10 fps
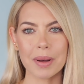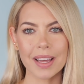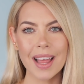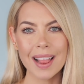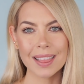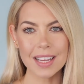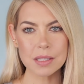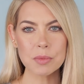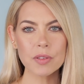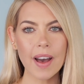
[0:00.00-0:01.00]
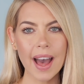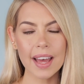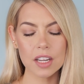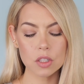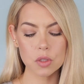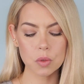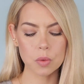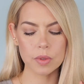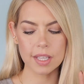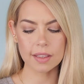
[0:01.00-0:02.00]
but let's move on
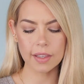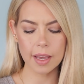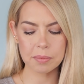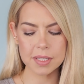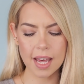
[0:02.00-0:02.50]
to the lips.